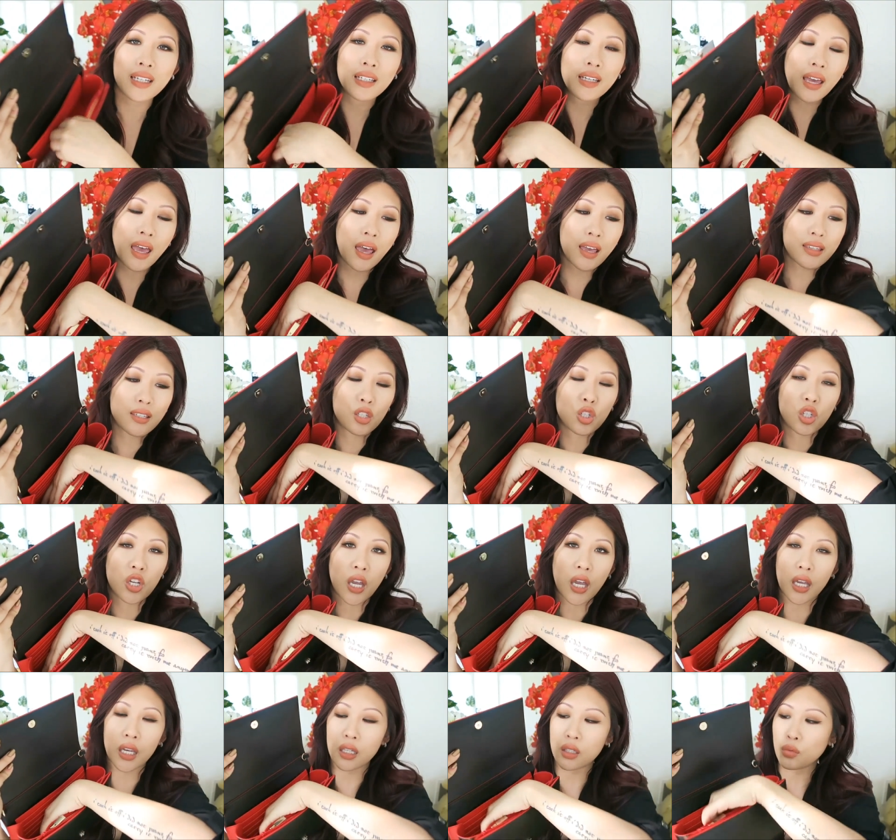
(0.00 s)
It has a
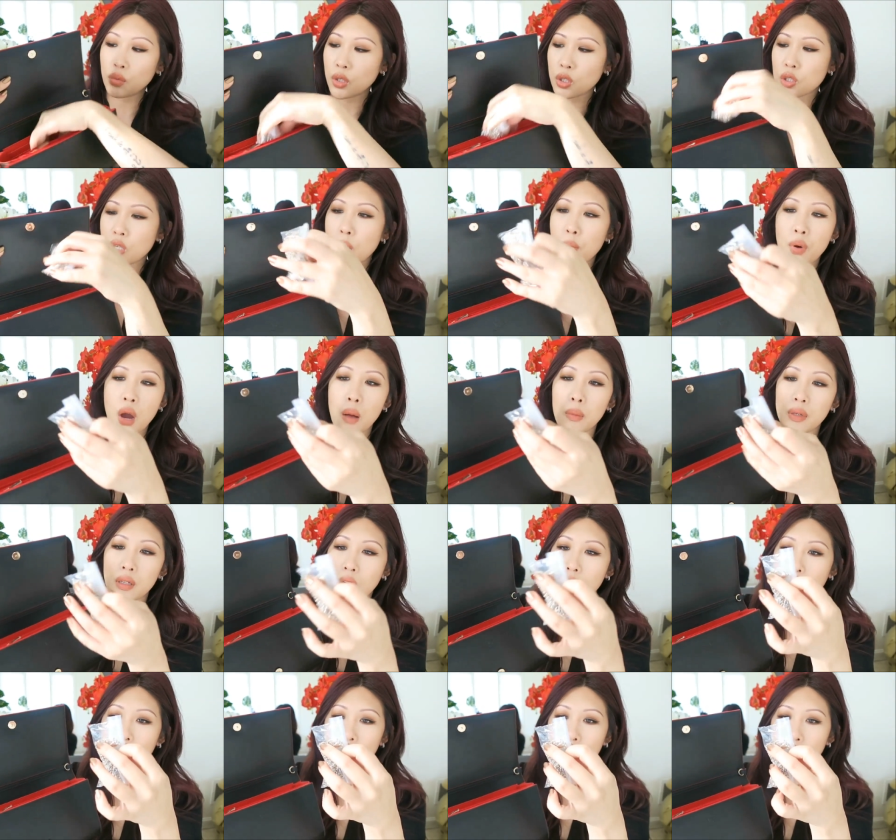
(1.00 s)
chain, which I'm probably
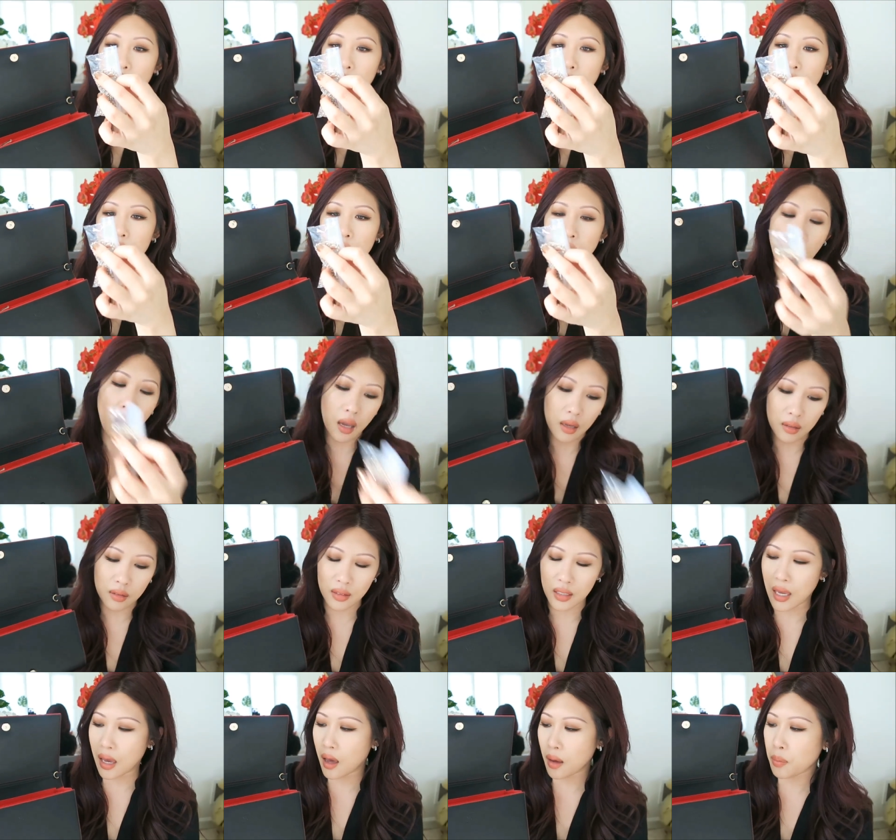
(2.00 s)
not gonna use. Like I,
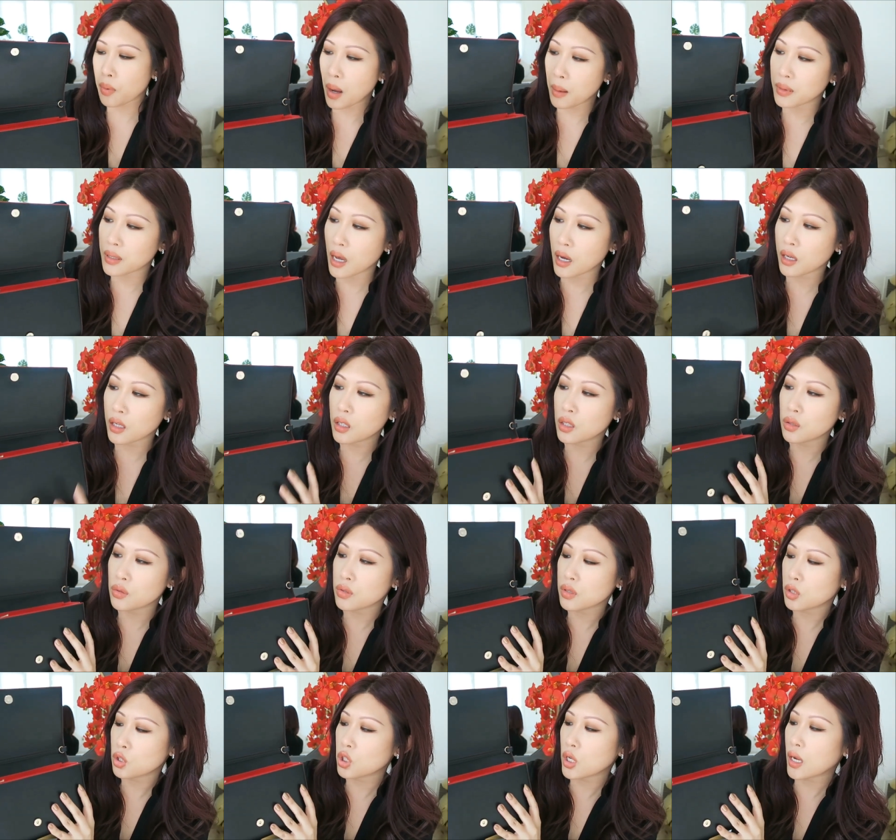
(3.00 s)
yeah, probably not gonna
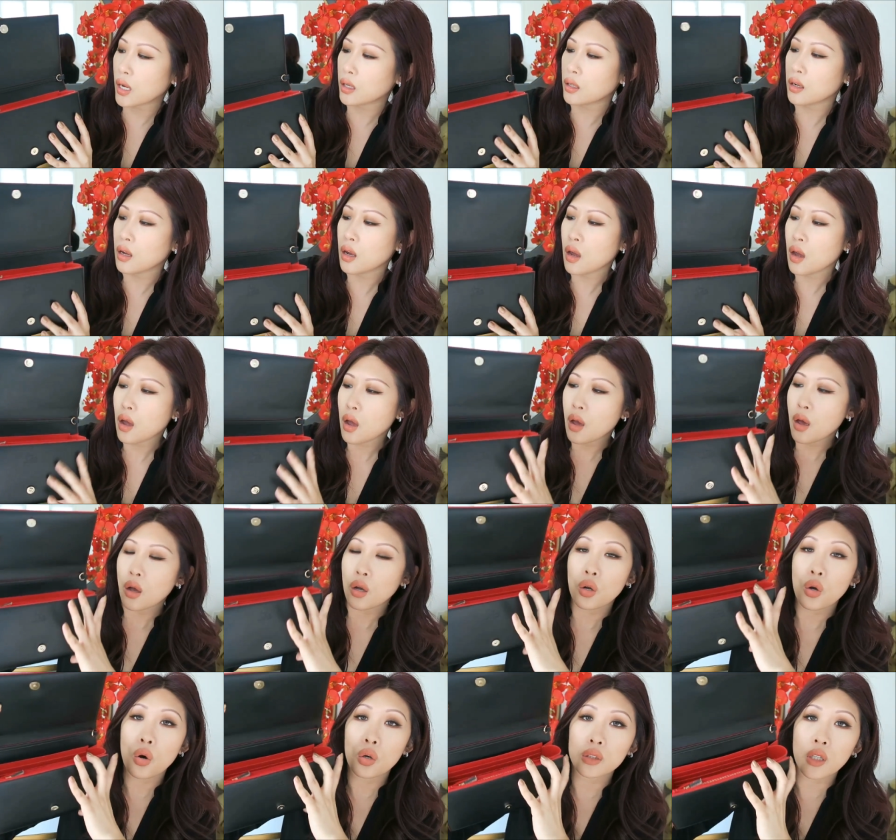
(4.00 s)
use the chain.
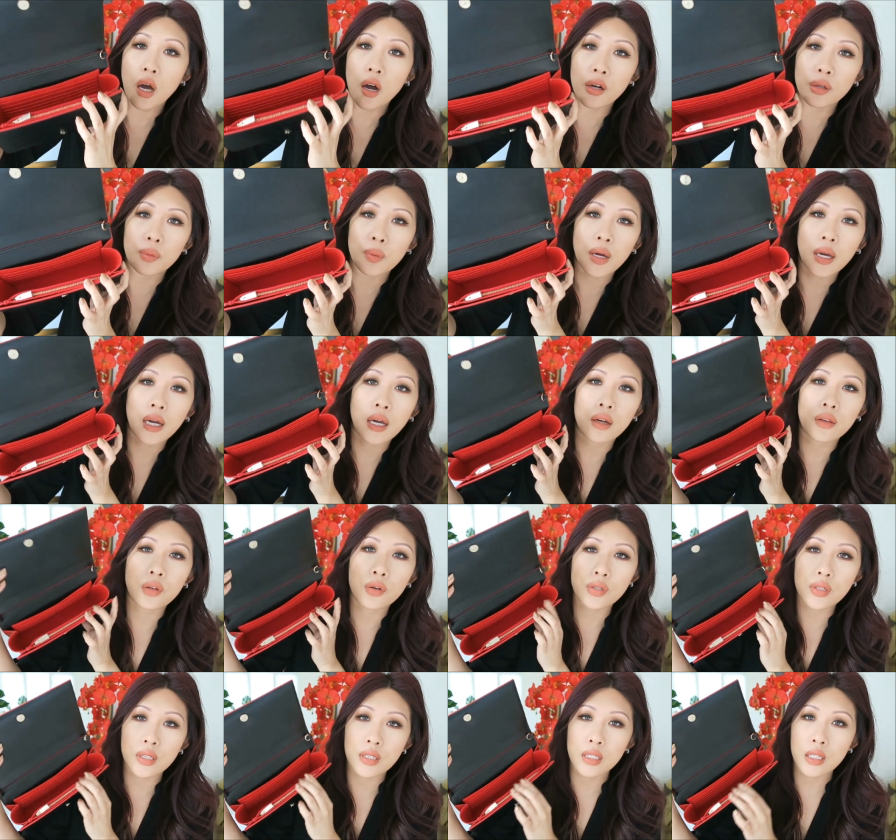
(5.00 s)
Gold hardware,
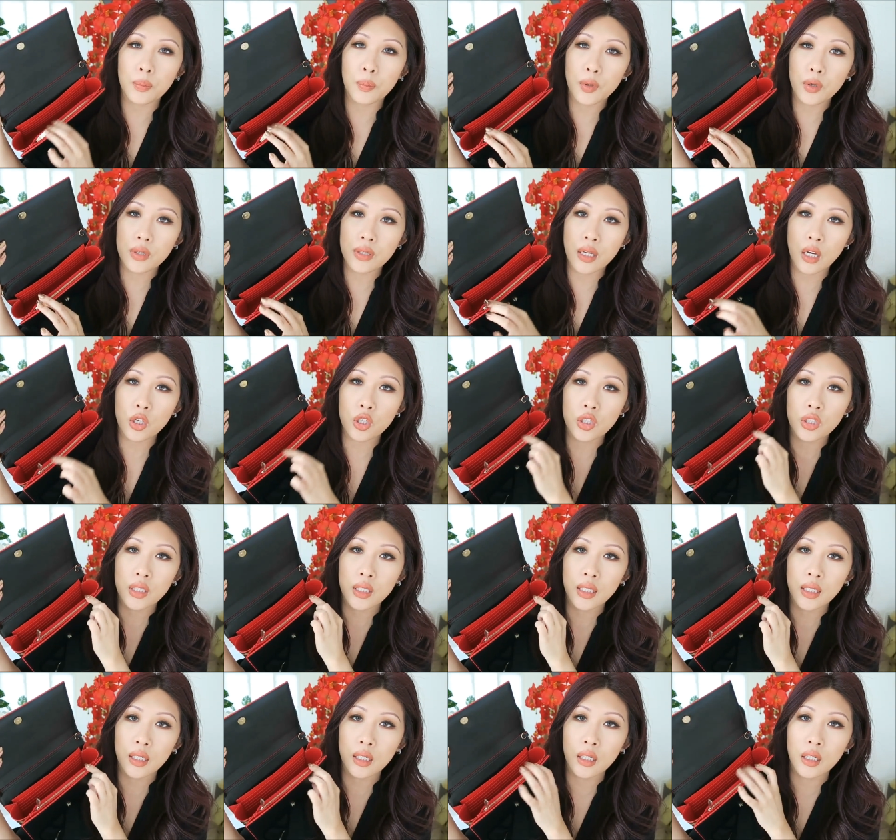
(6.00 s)
there's a zipper section
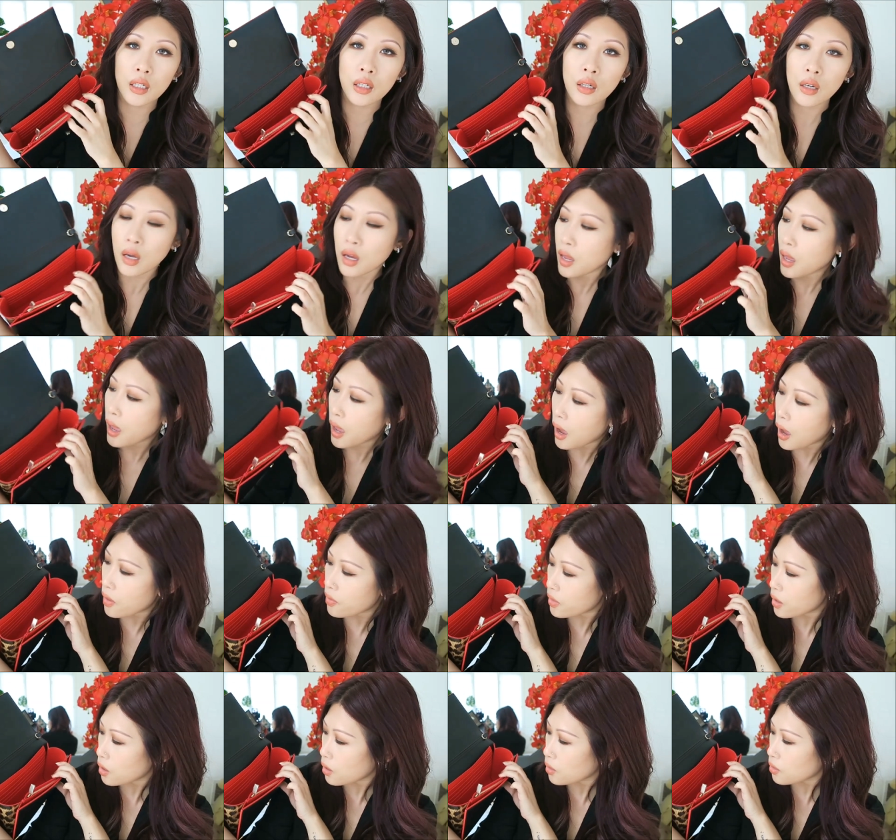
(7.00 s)
here,
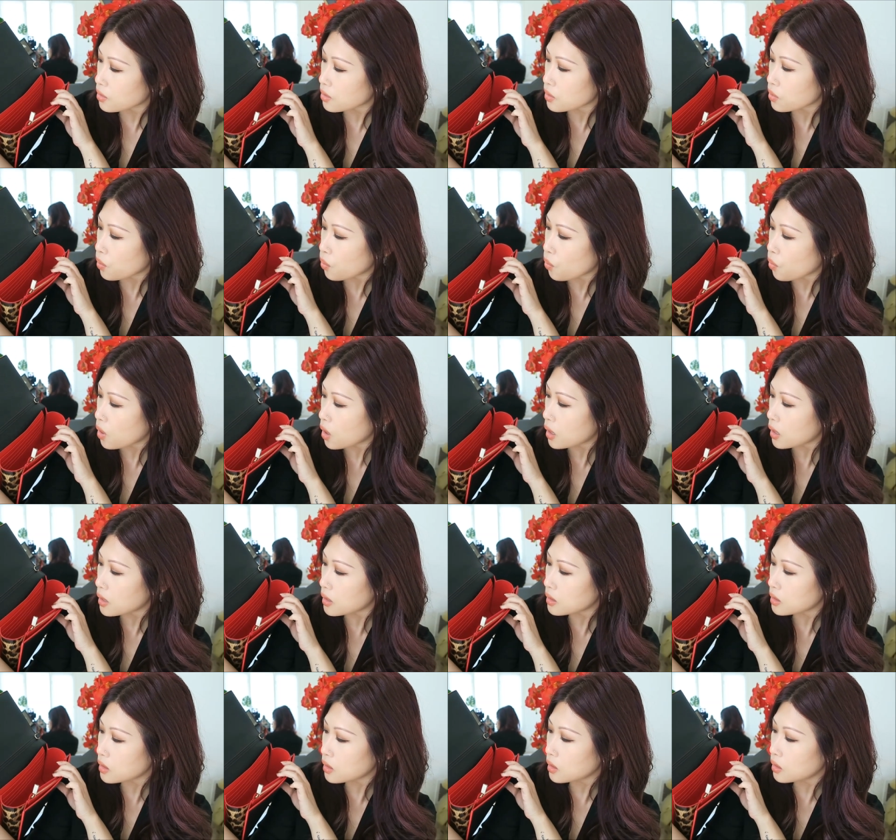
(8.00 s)
and there's
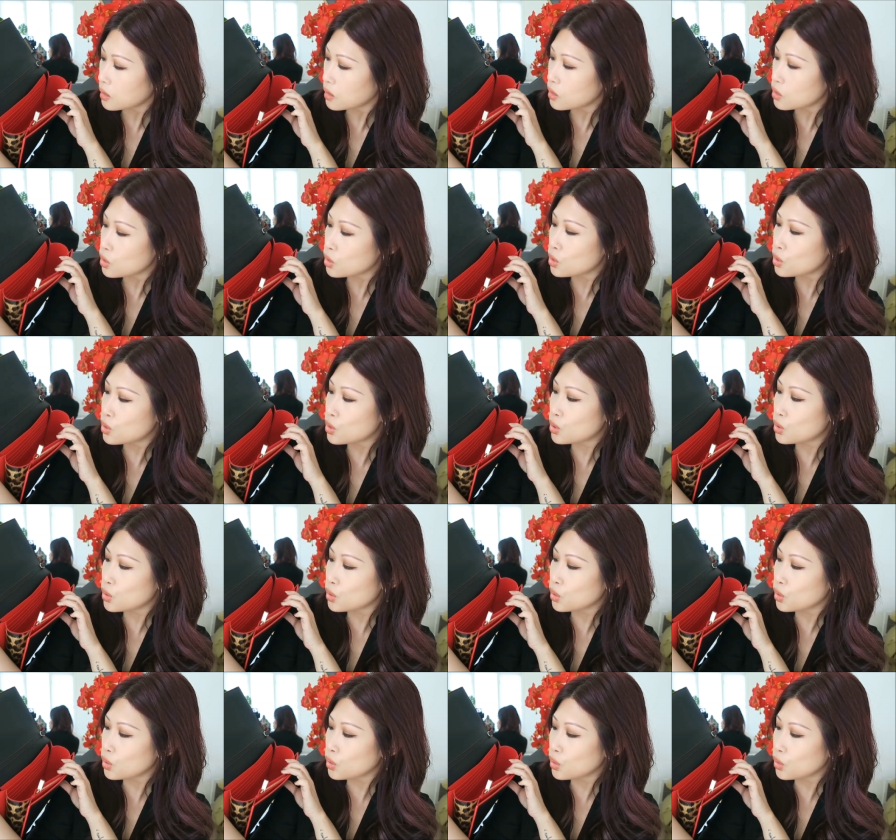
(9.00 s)
one,
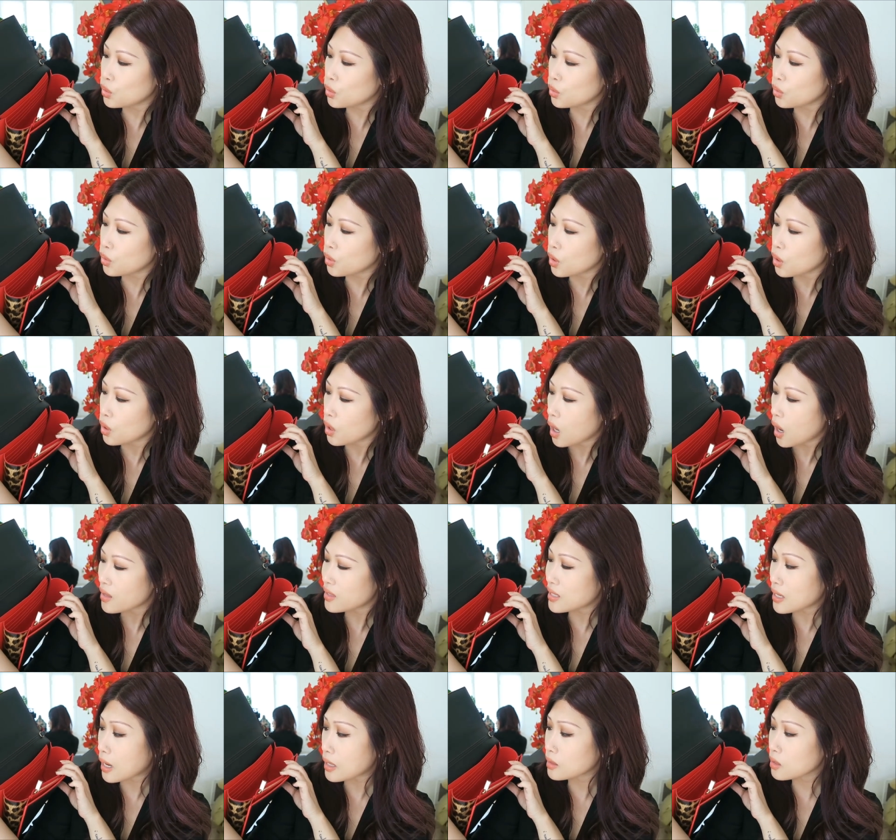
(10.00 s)
two,
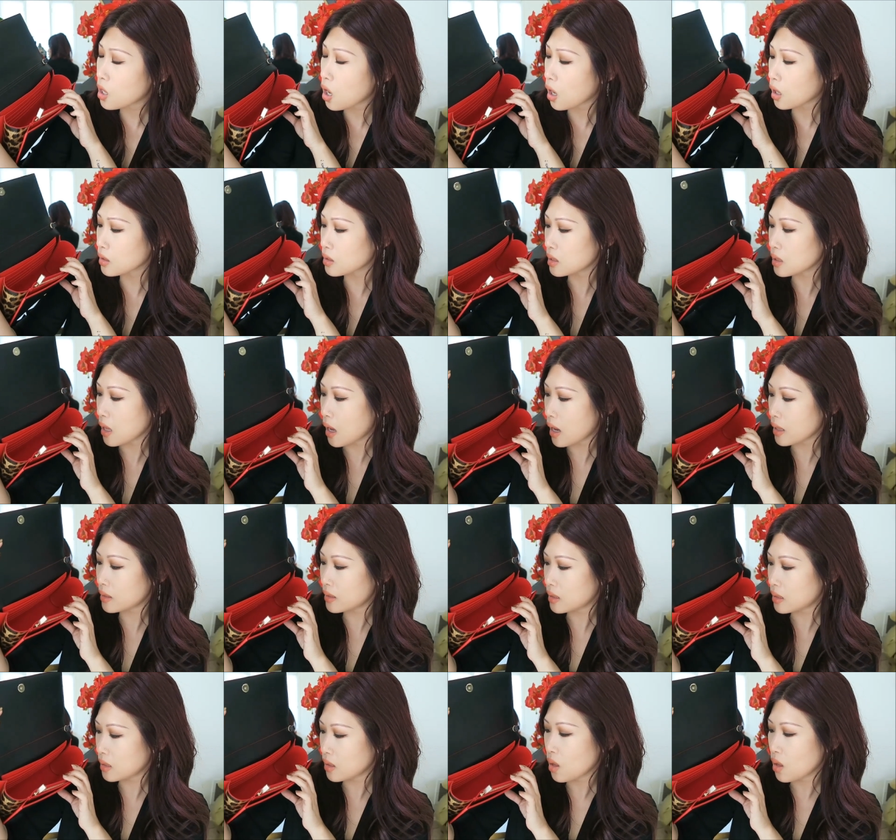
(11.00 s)
ten card slots.